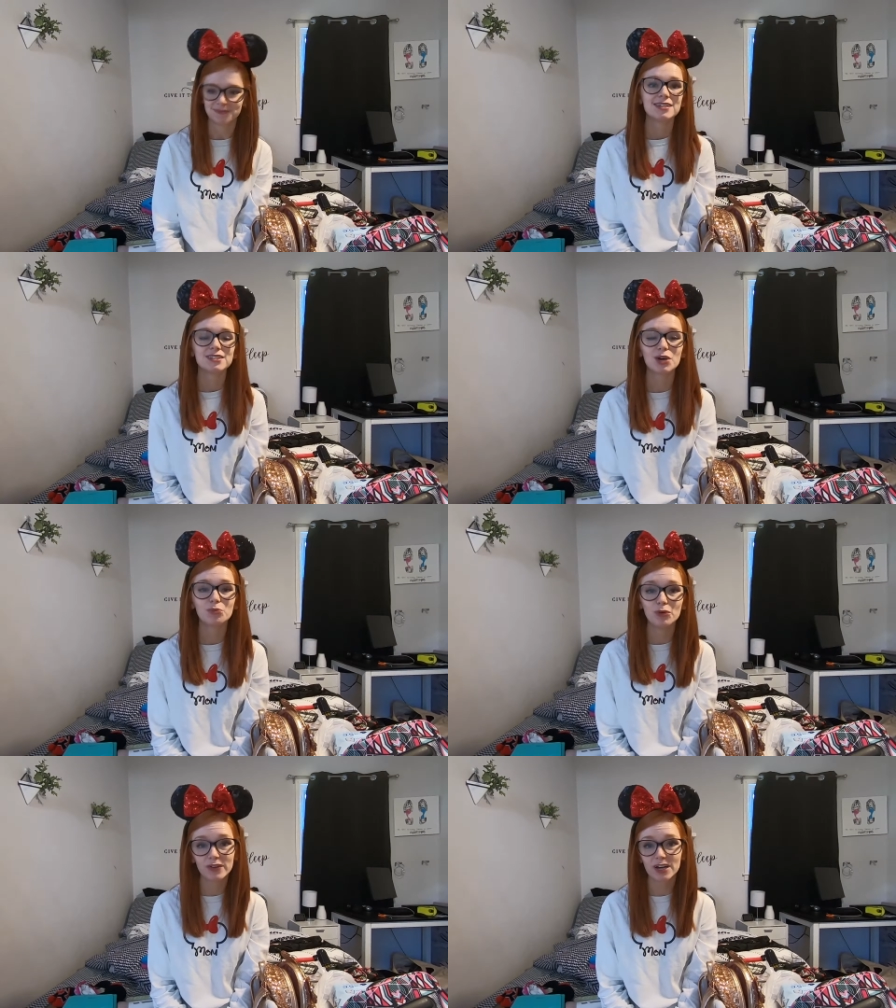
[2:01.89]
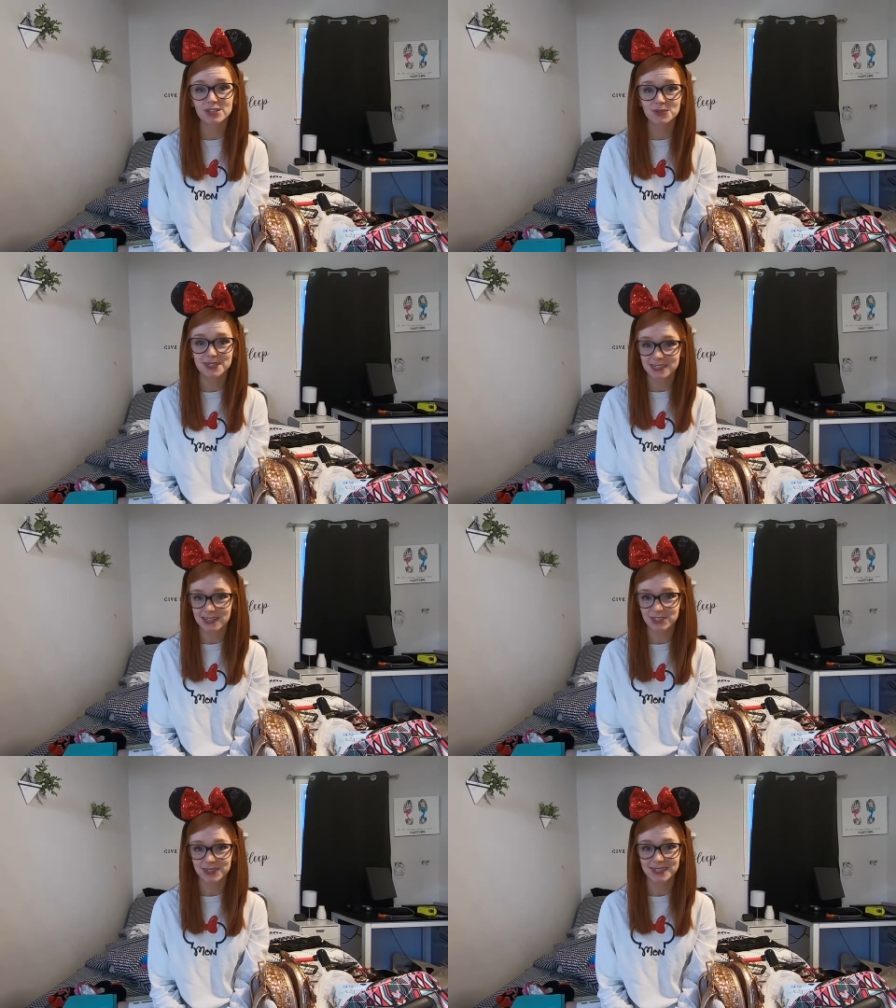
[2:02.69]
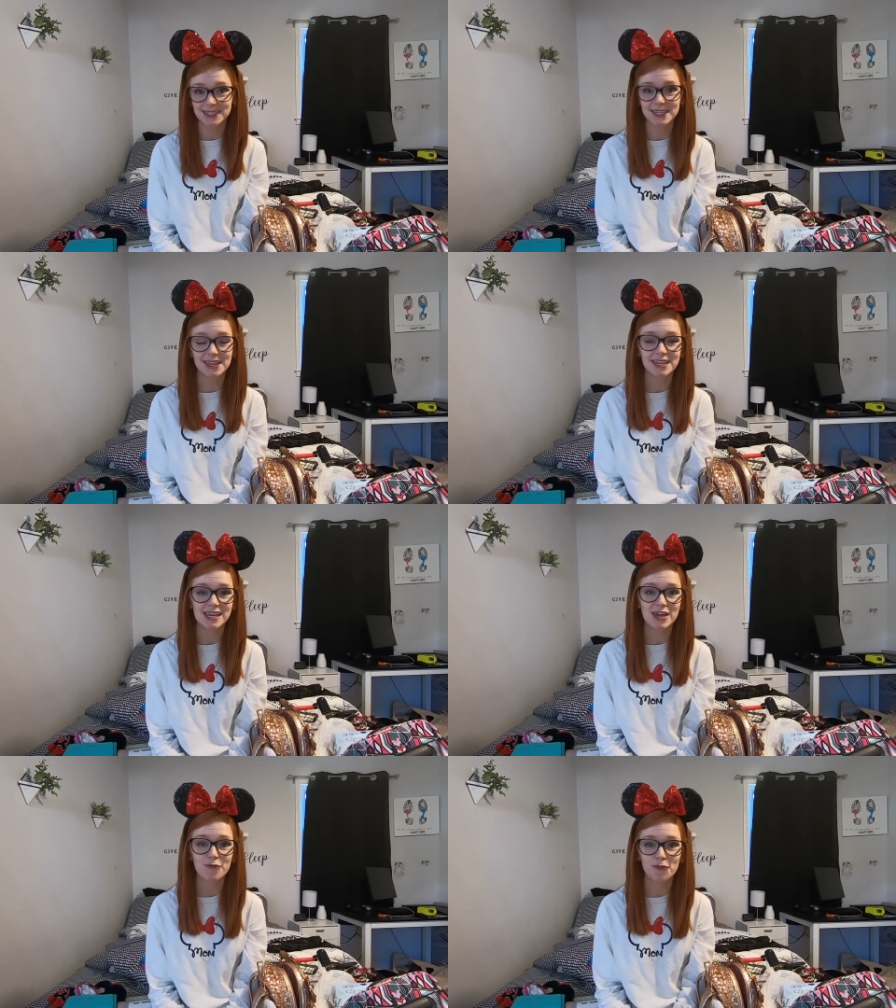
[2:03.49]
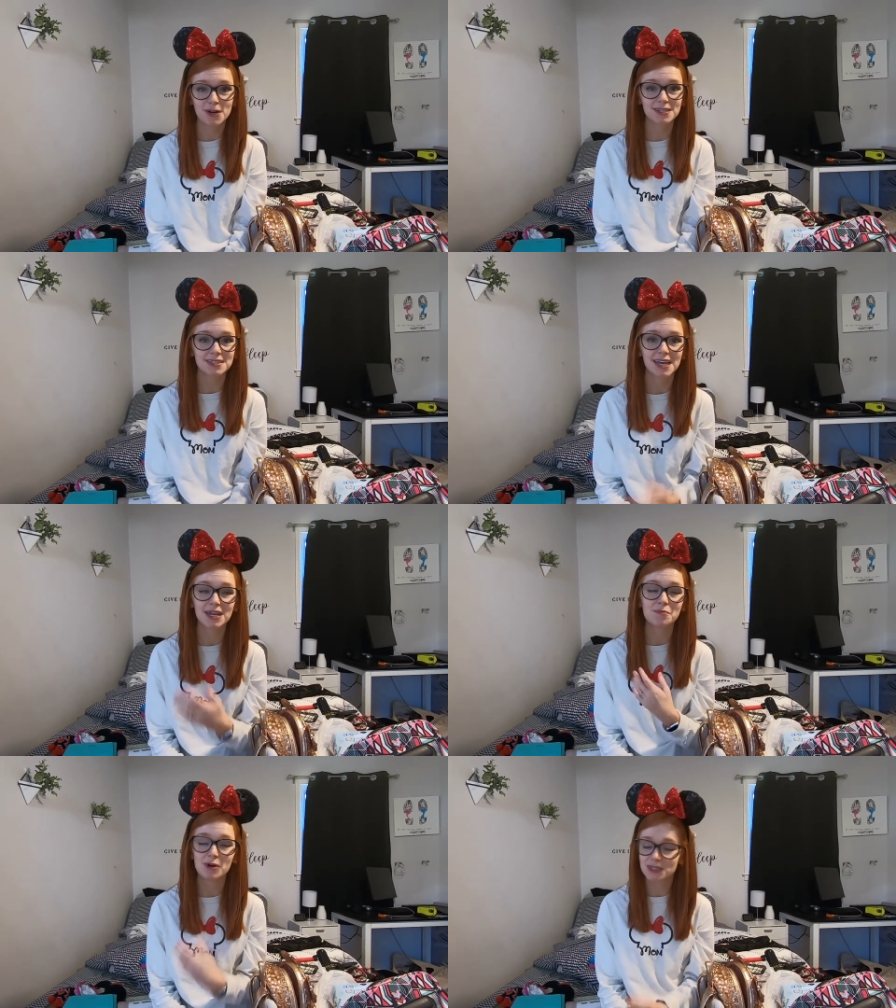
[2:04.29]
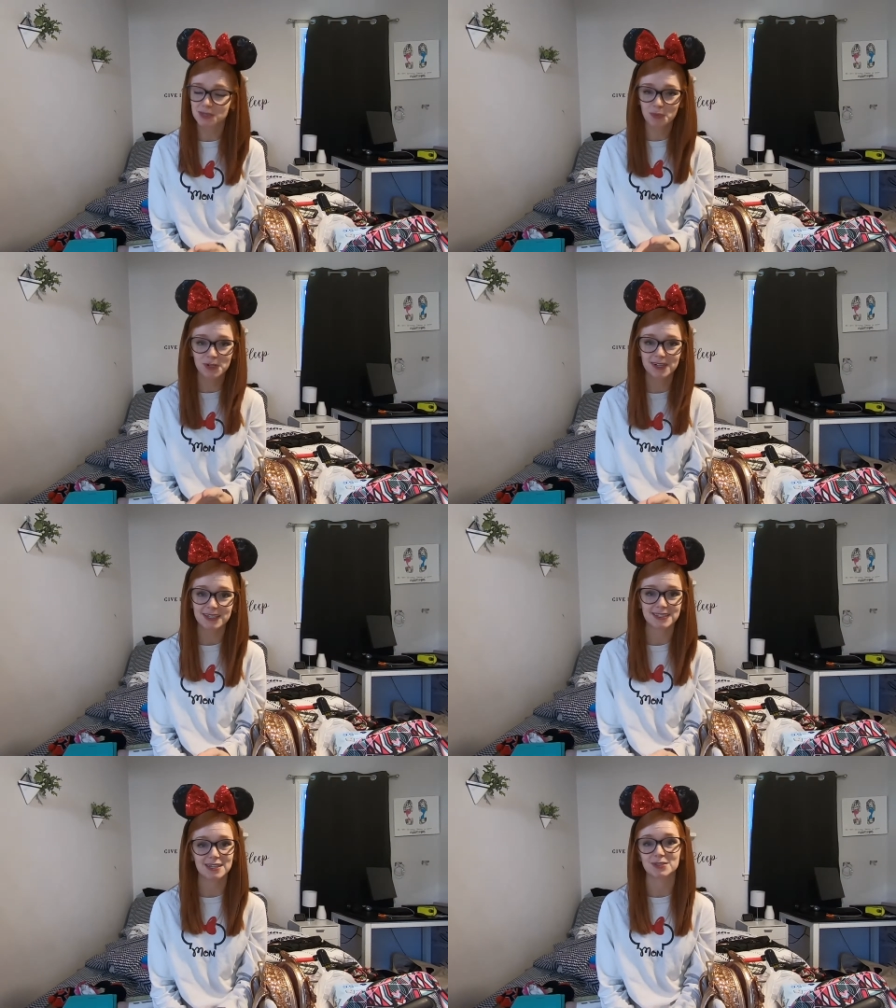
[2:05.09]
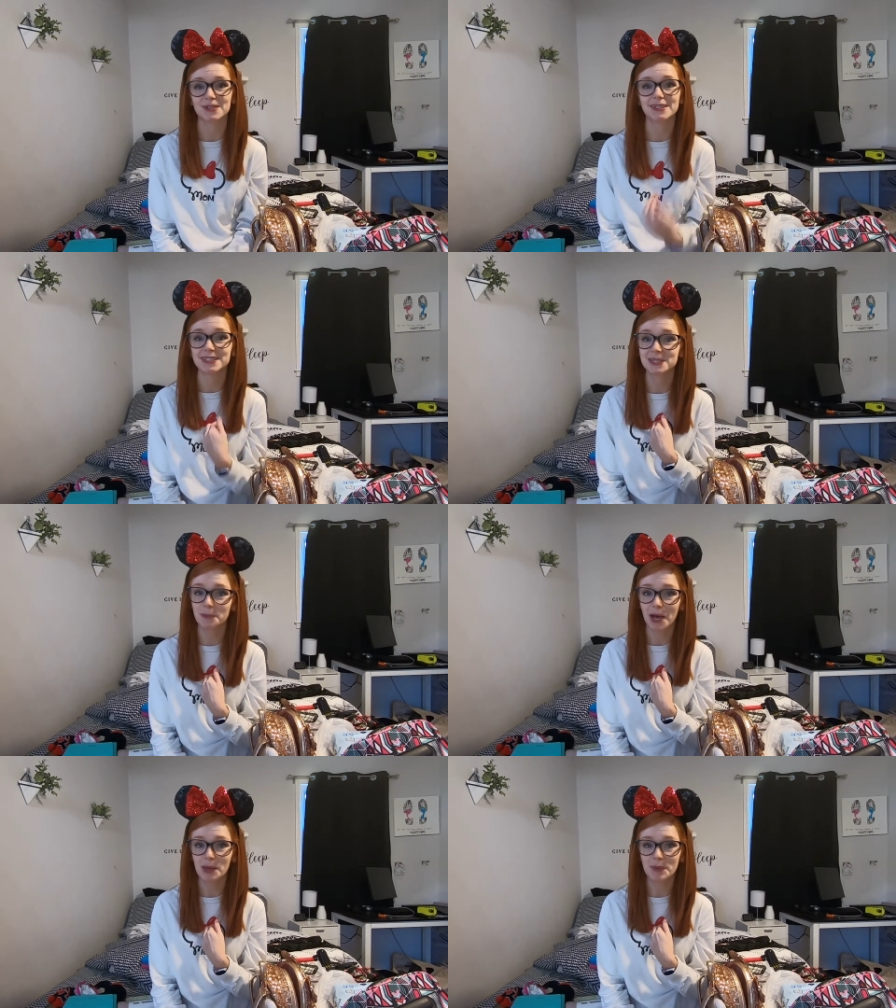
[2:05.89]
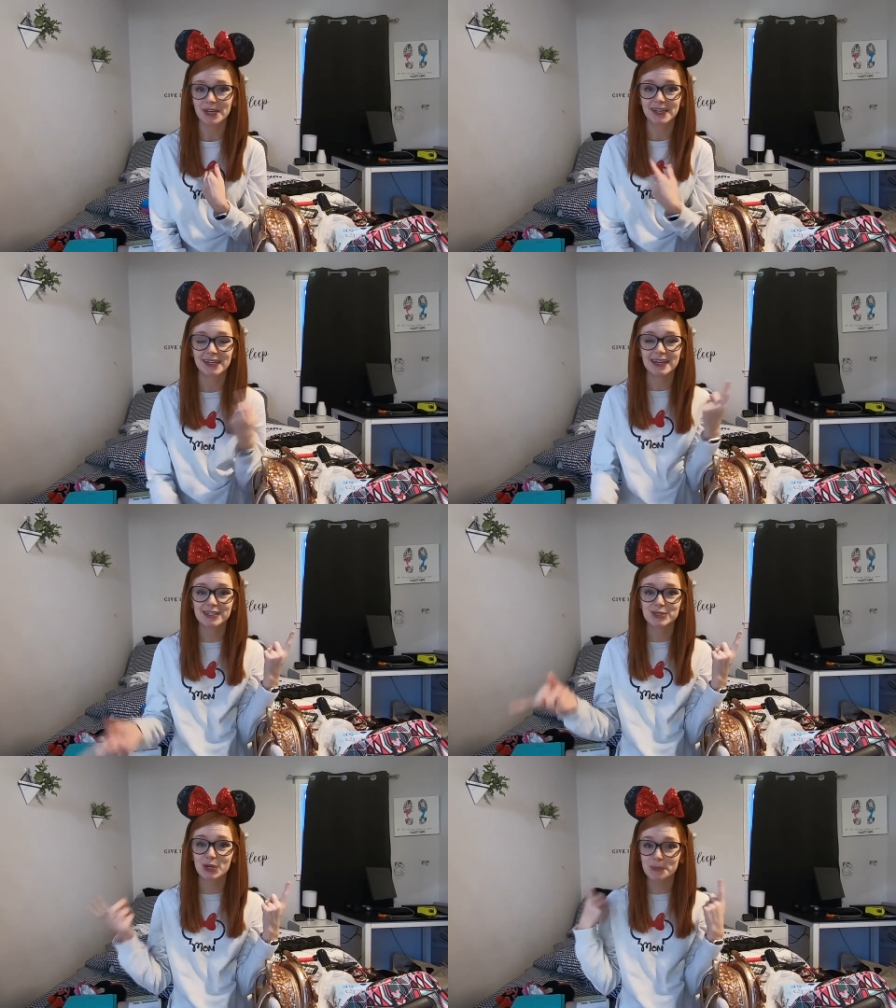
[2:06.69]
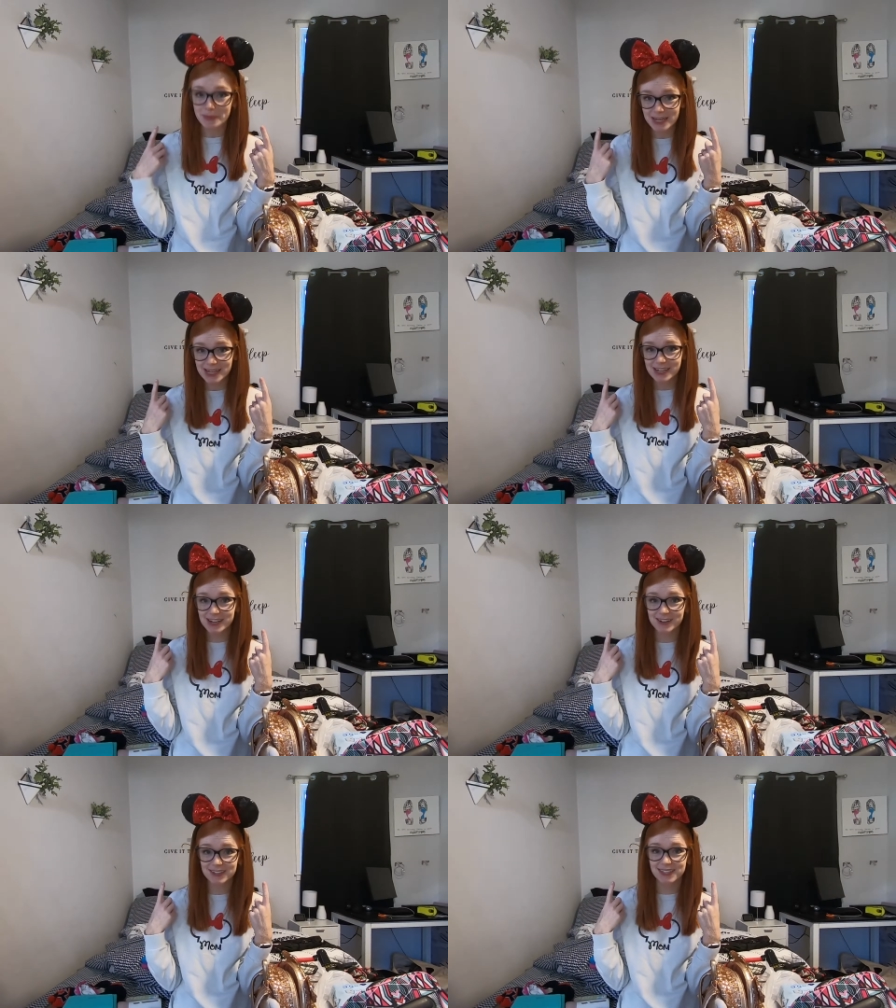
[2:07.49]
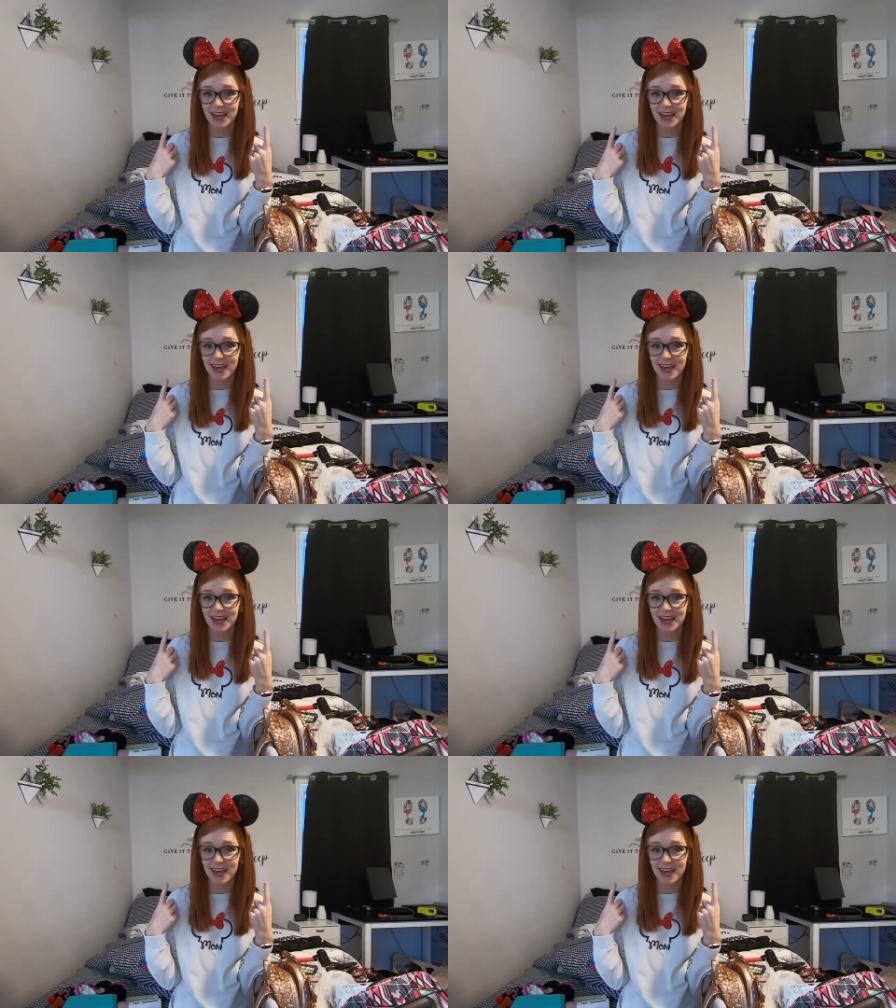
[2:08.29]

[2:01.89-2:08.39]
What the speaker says: So moving on to accessories, the first and most important accessory, at least in my opinion, is your mini ears.